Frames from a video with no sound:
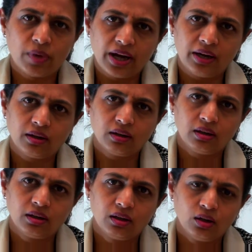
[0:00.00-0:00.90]
bad,
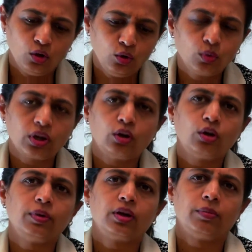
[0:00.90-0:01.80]
you
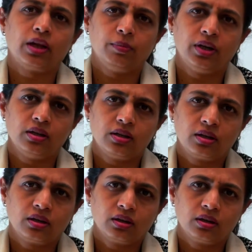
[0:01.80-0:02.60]
cannot become diabetic.